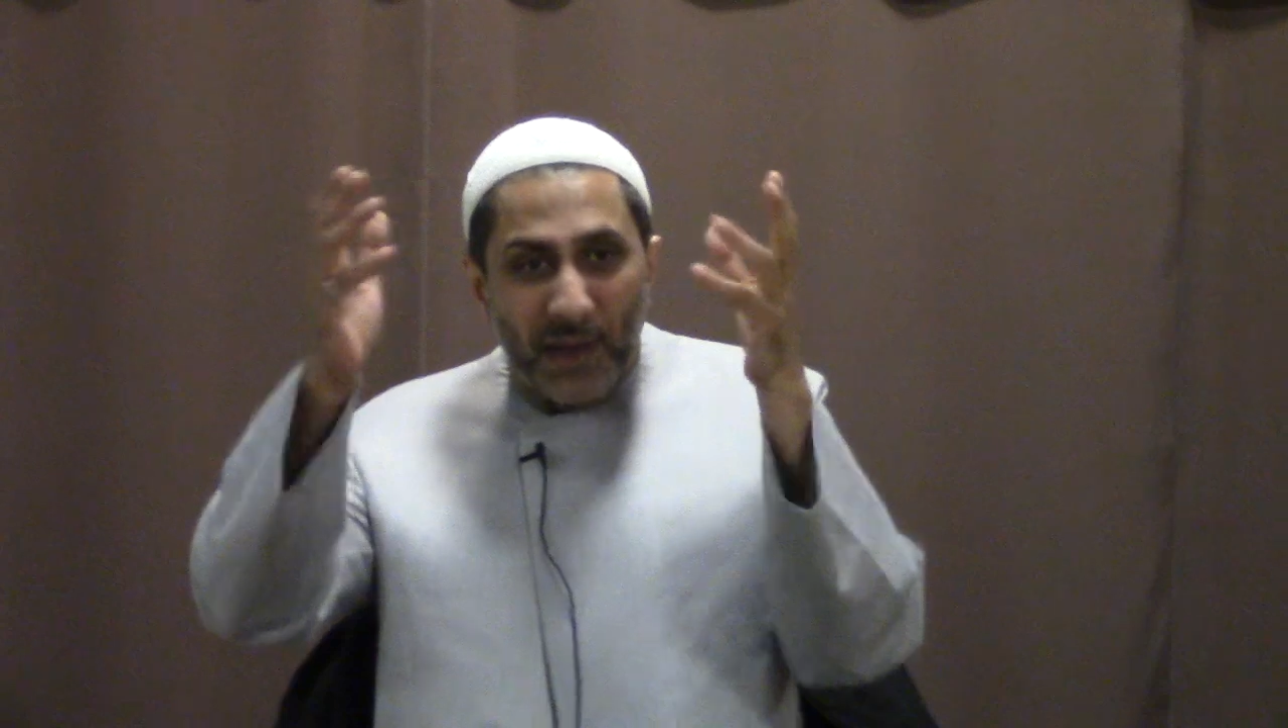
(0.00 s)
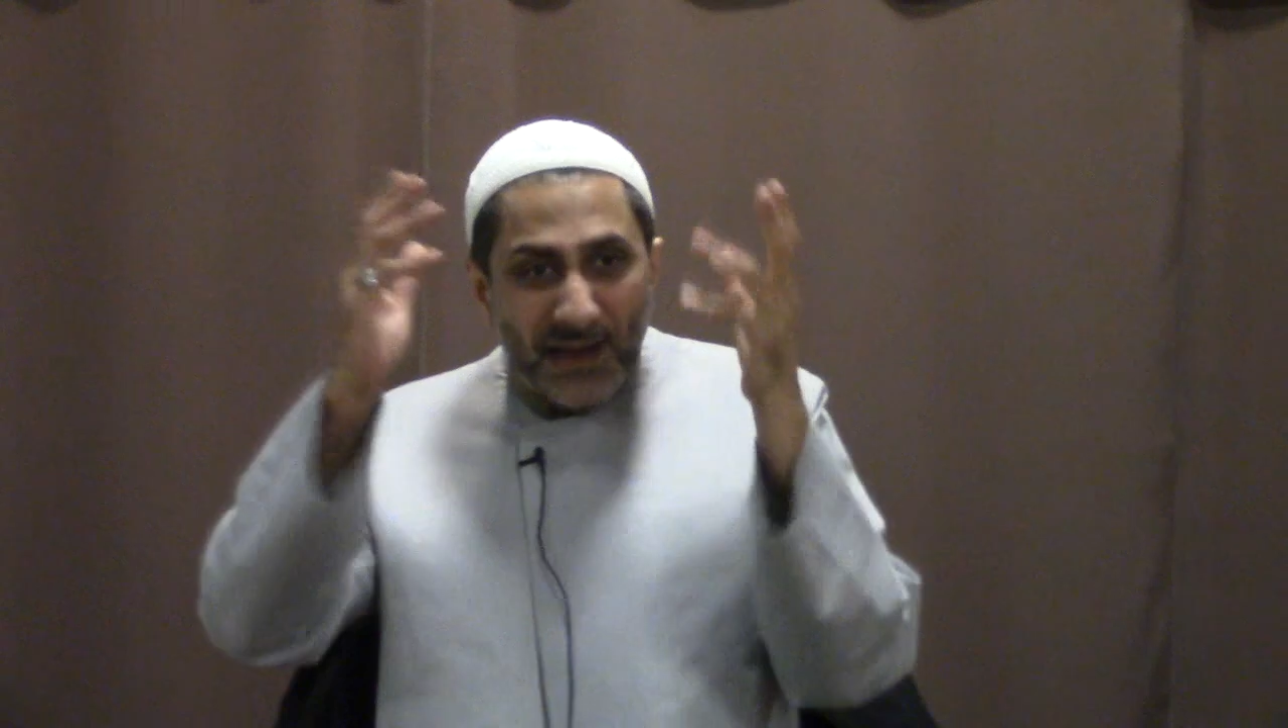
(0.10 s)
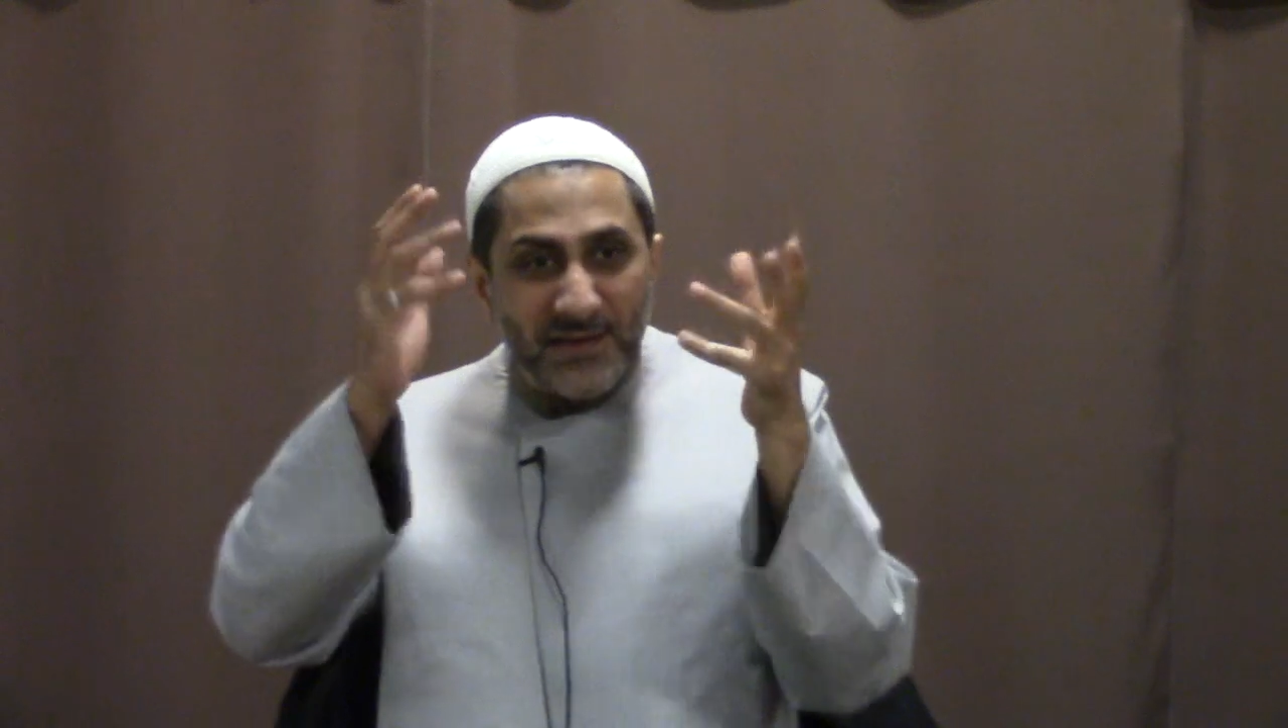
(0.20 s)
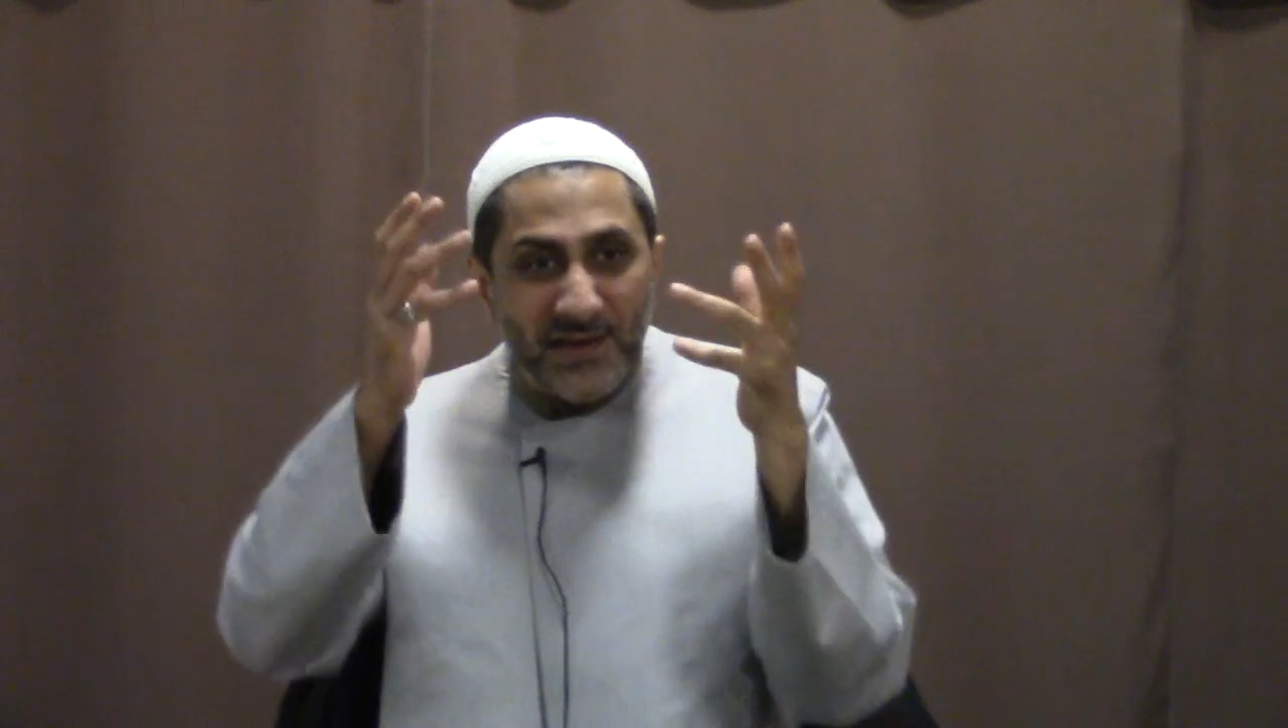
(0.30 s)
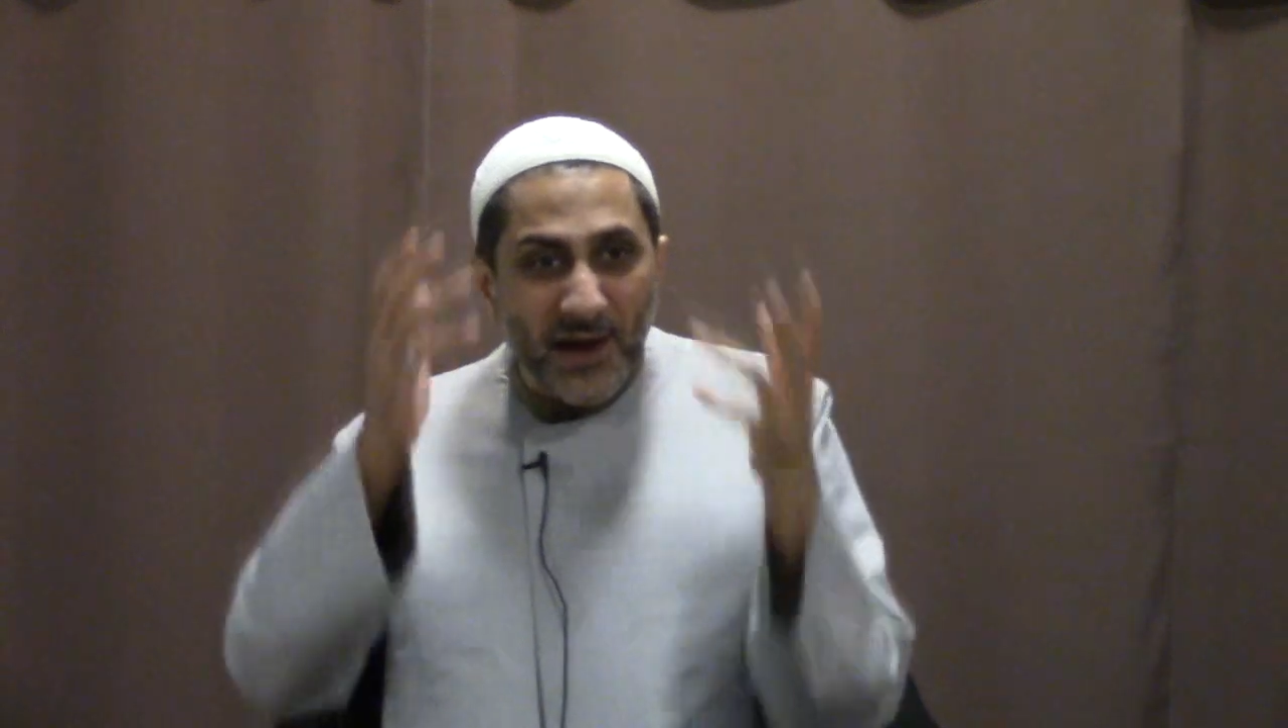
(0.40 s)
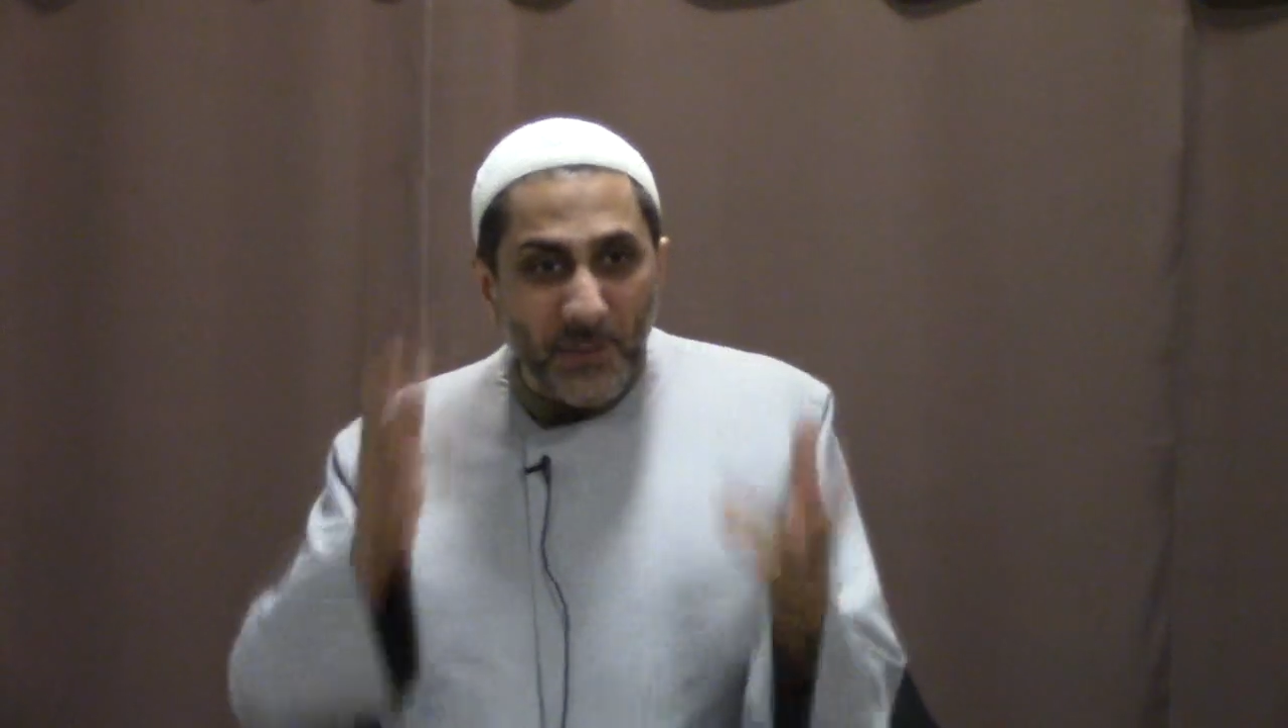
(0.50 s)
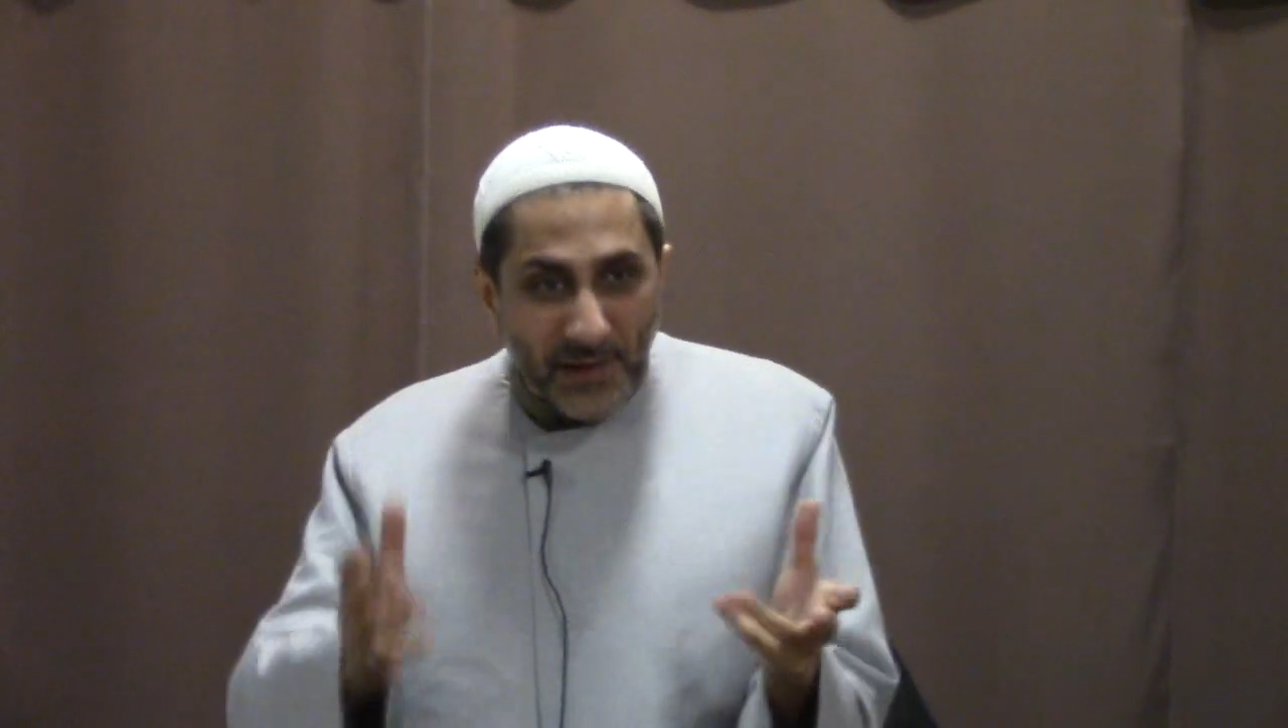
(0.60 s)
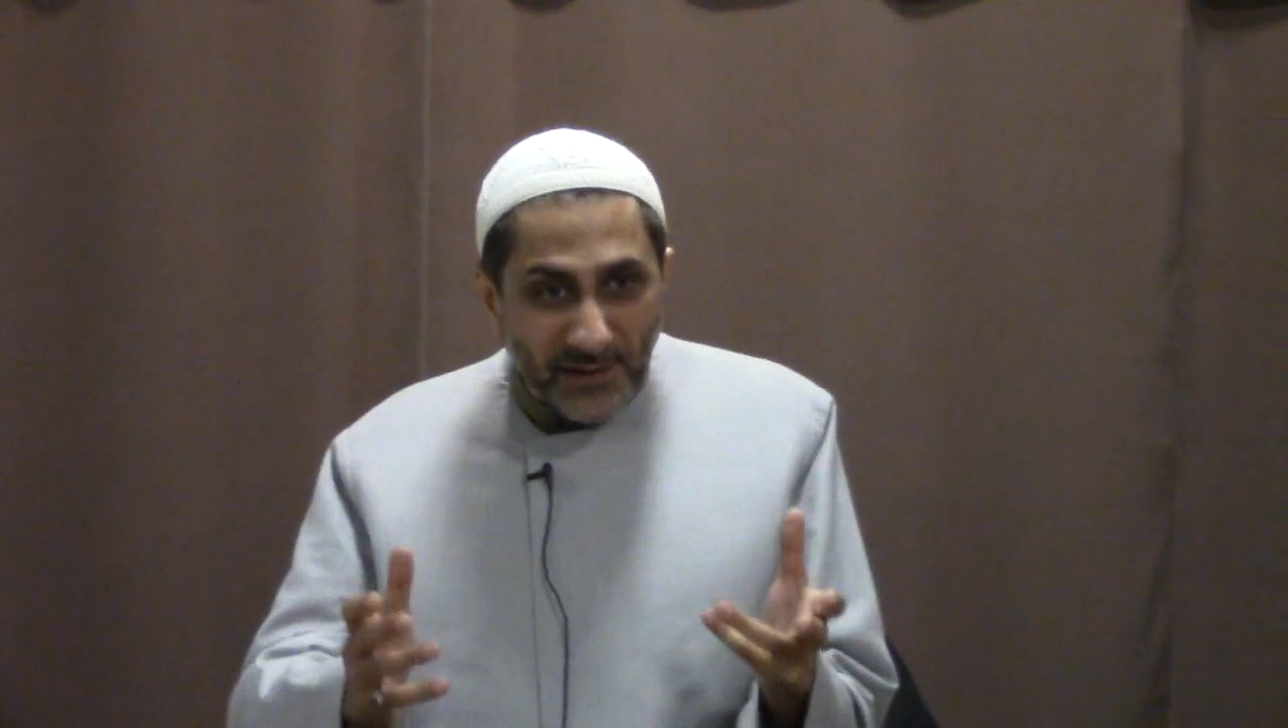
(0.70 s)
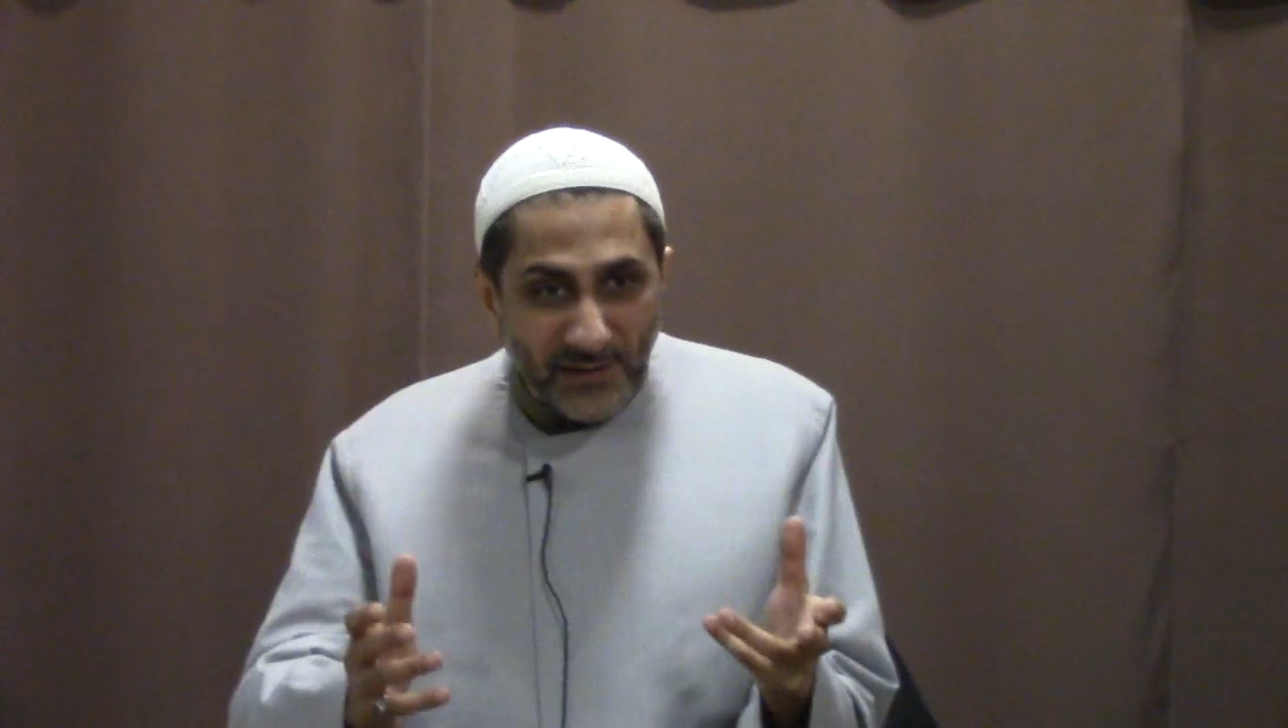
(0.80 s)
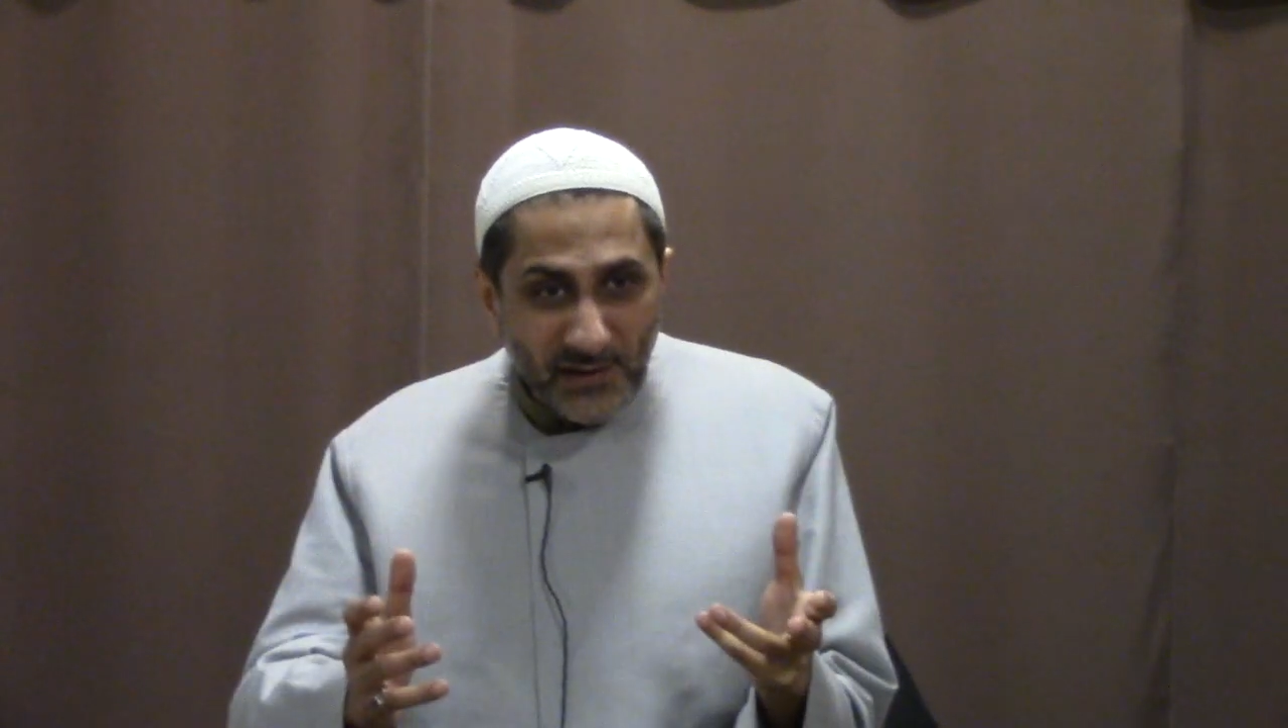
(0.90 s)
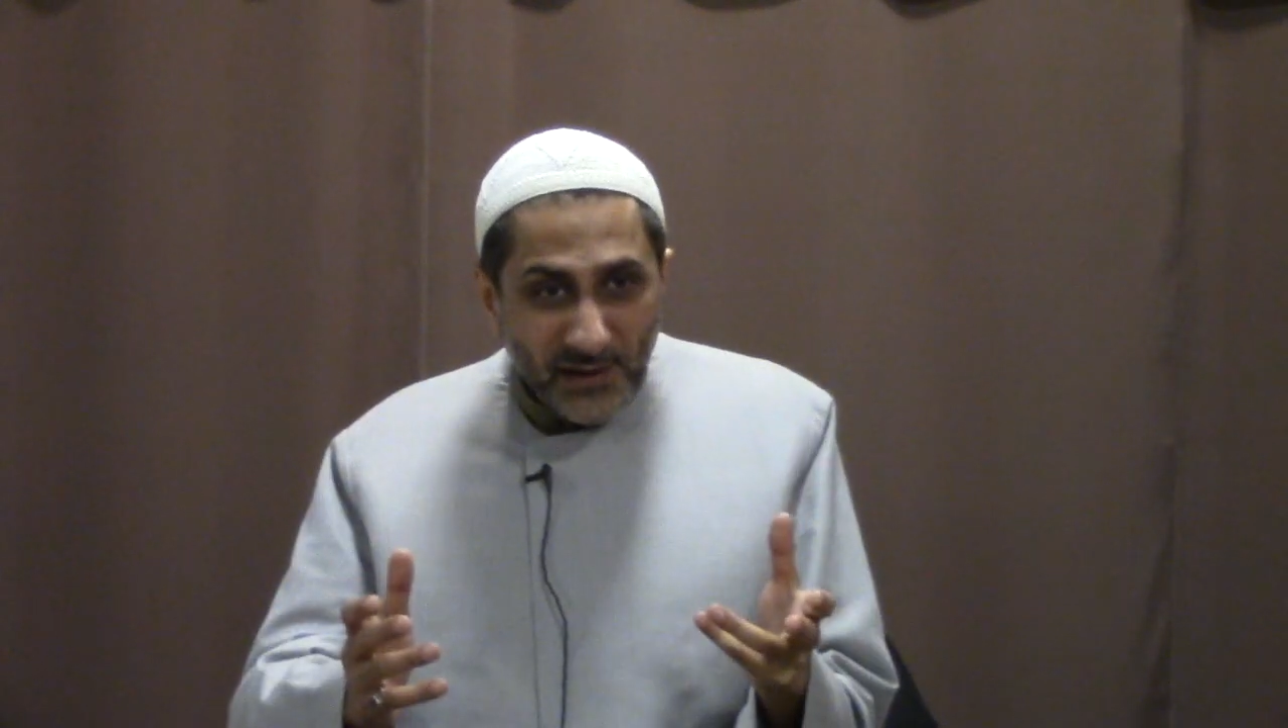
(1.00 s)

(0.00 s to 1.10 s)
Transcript: Mahdi coming